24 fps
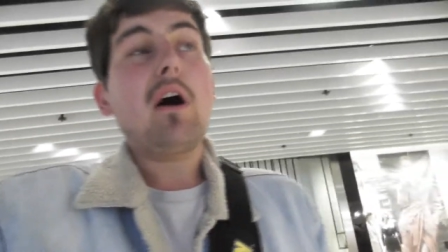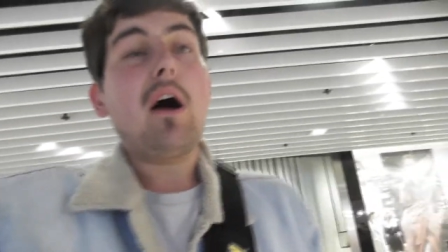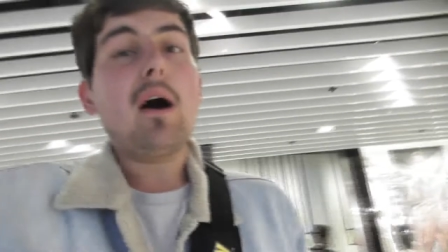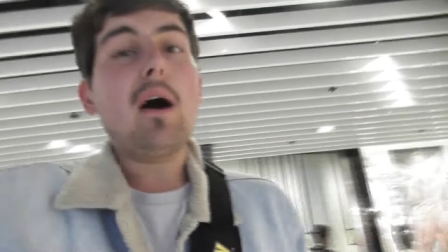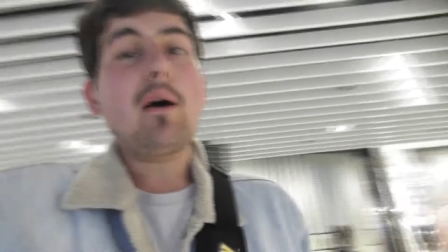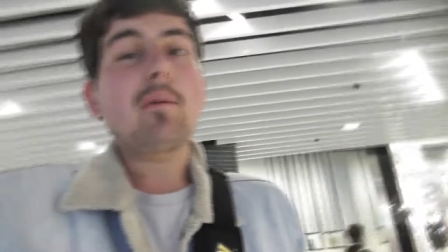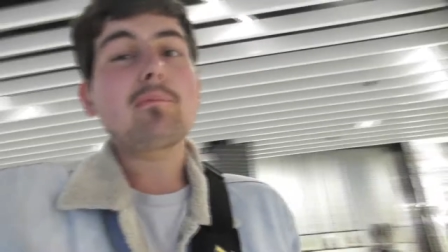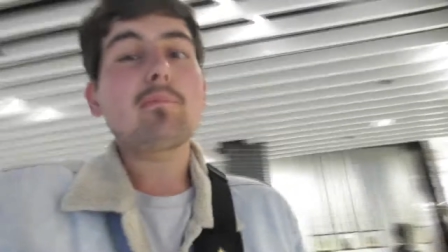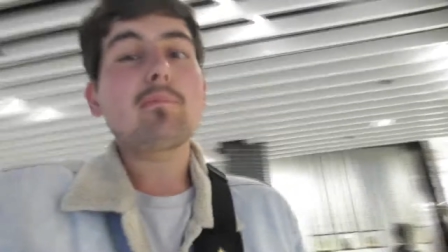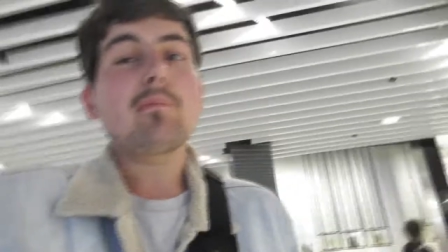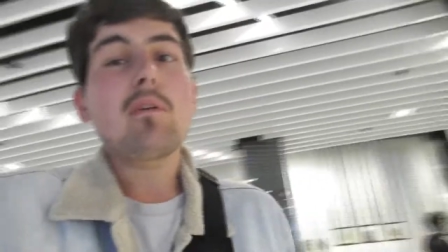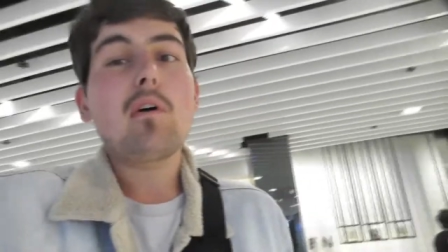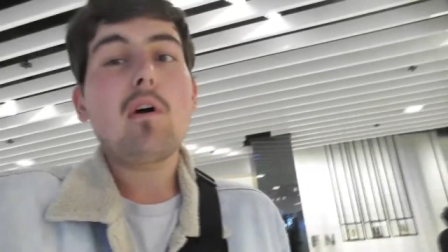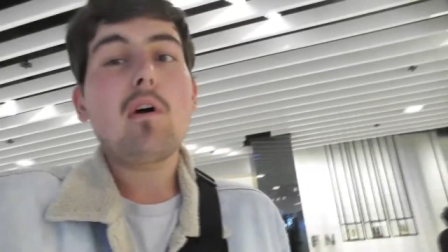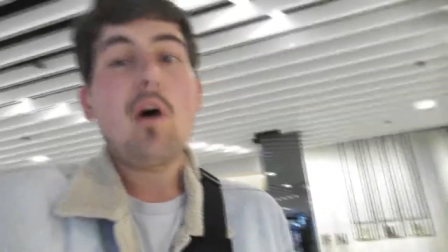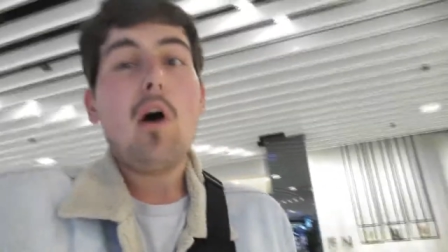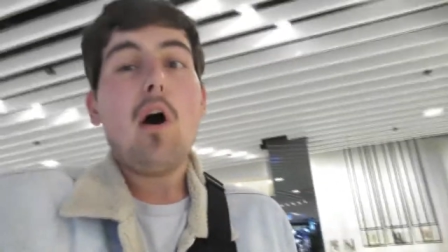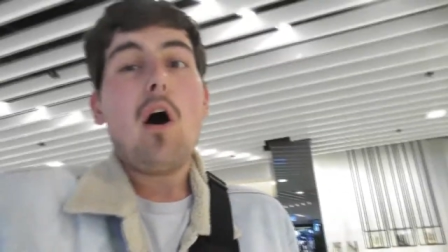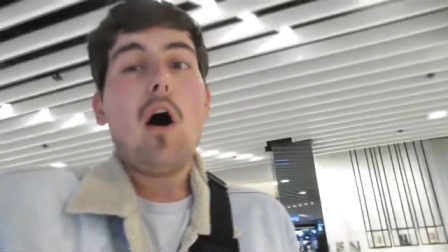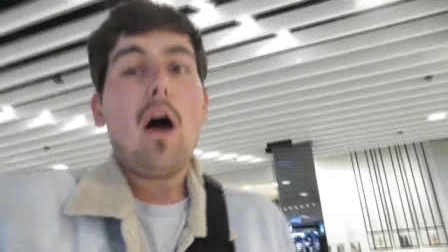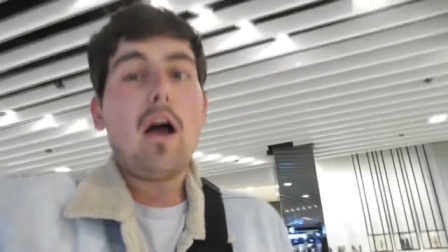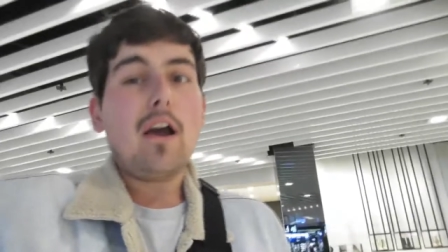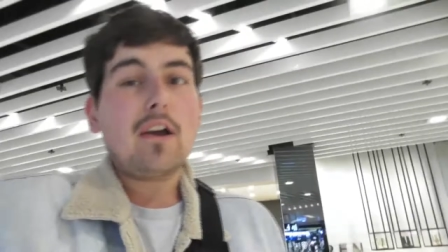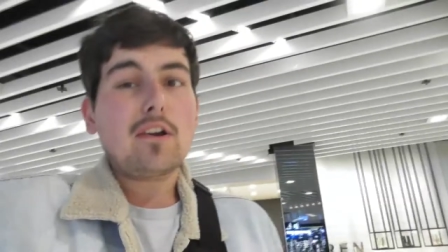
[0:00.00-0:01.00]

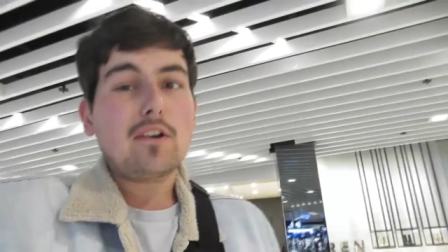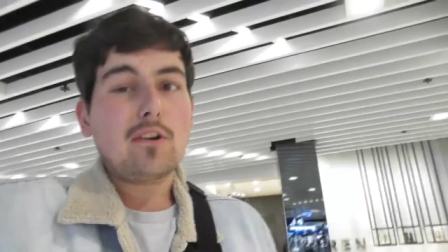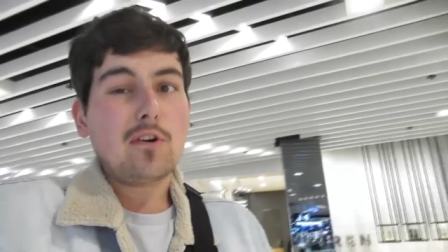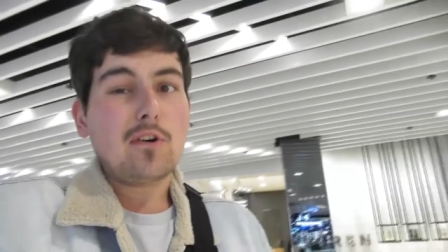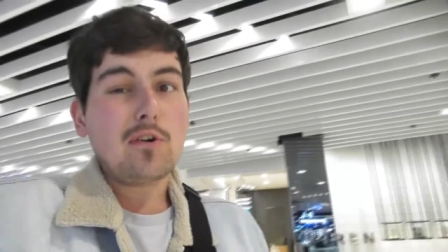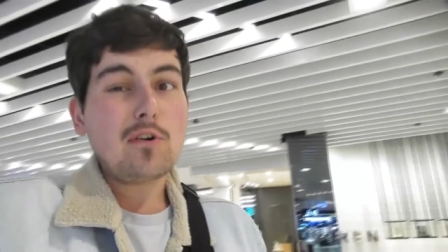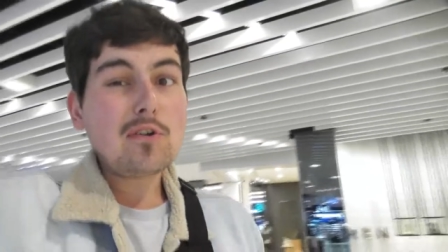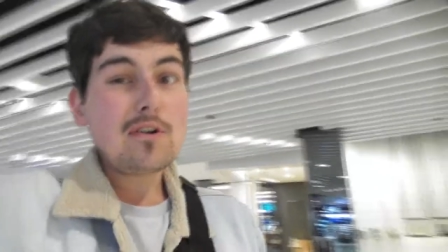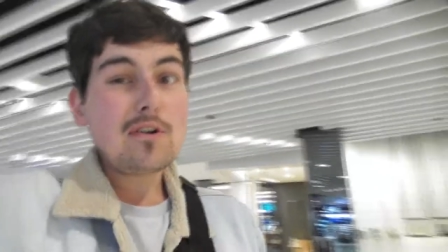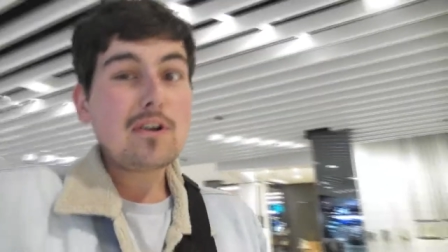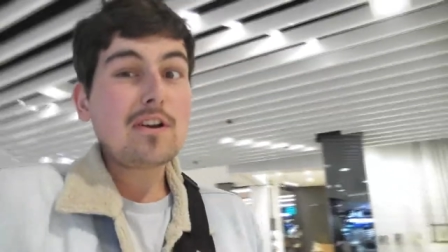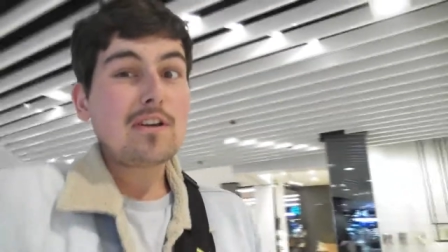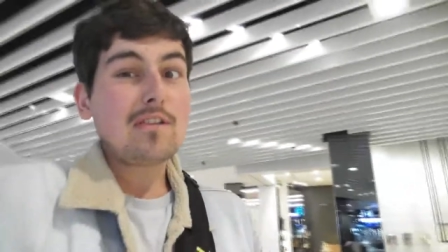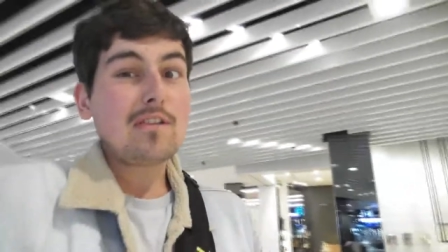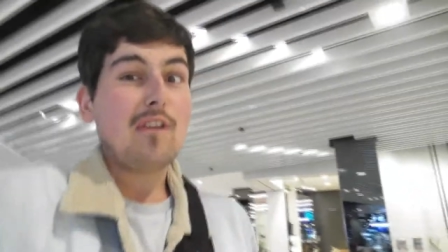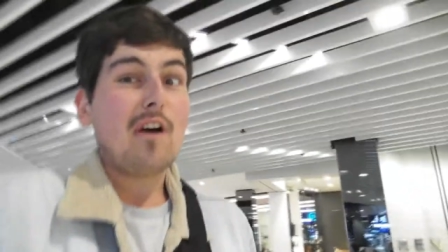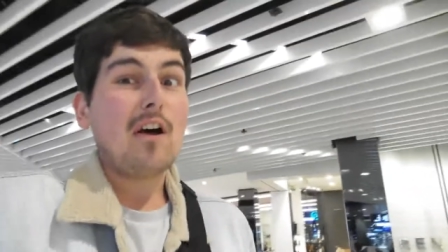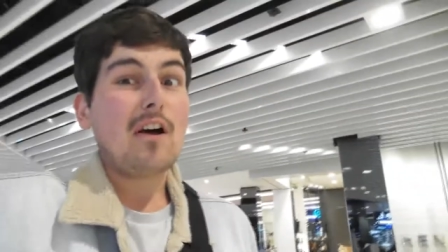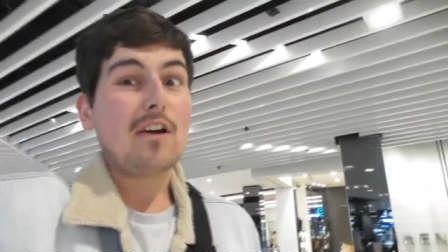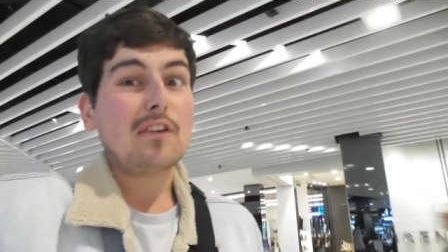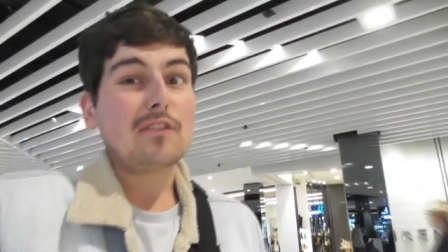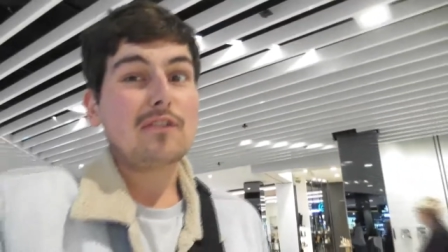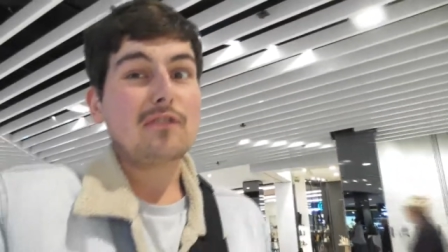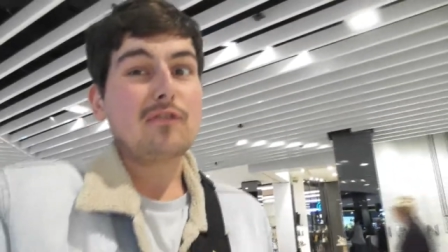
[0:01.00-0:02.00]
I couldn't have
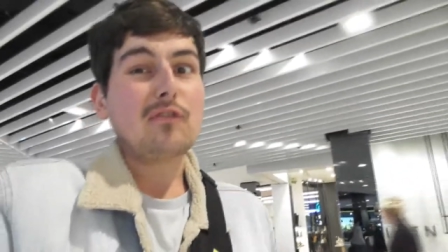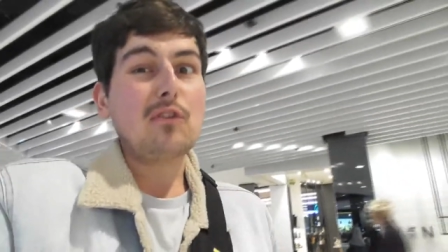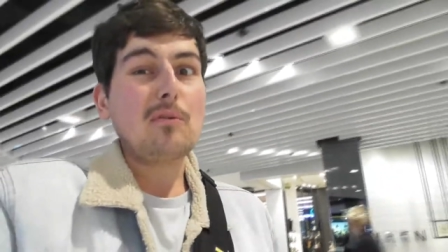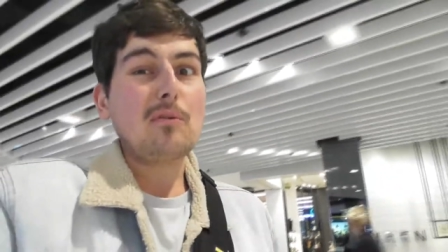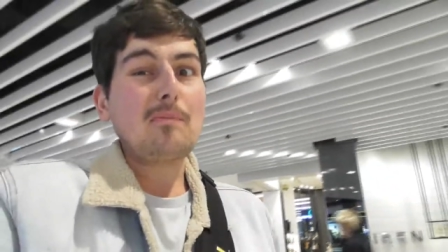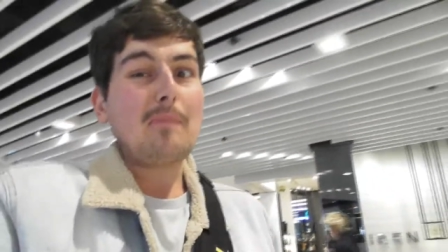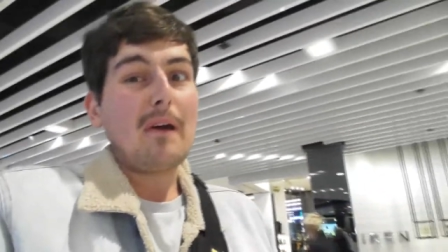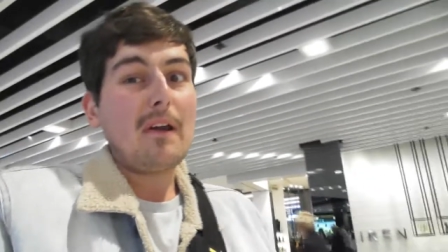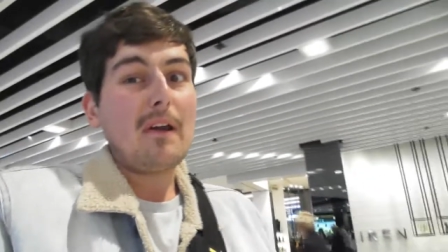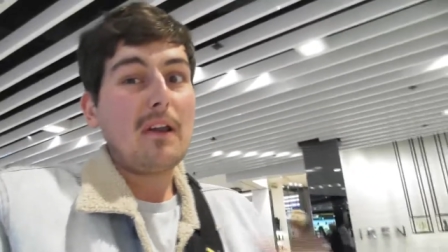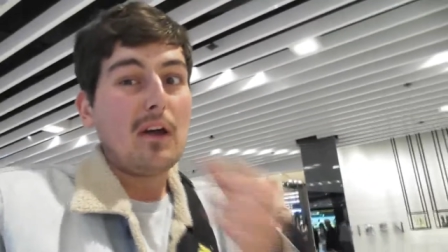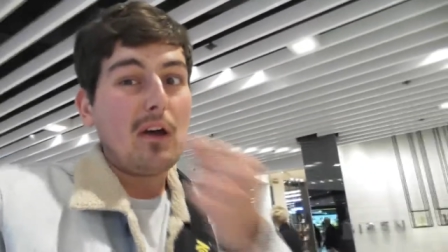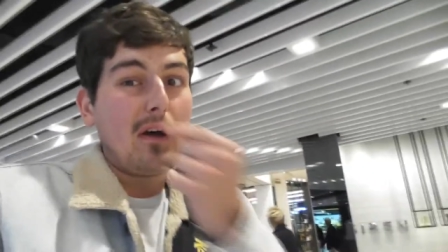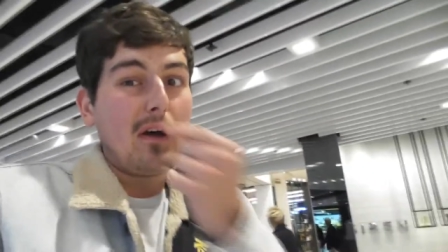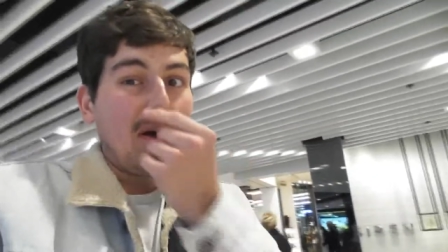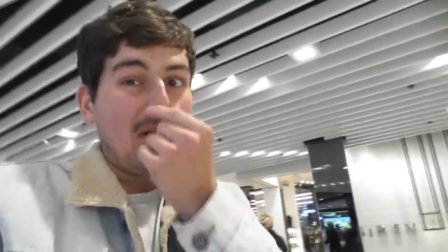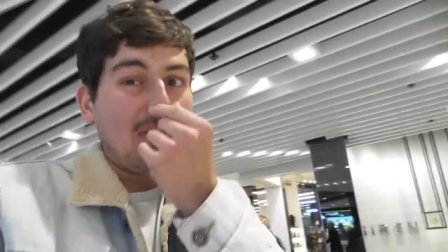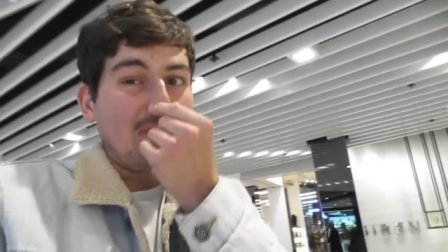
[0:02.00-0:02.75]
asked for a better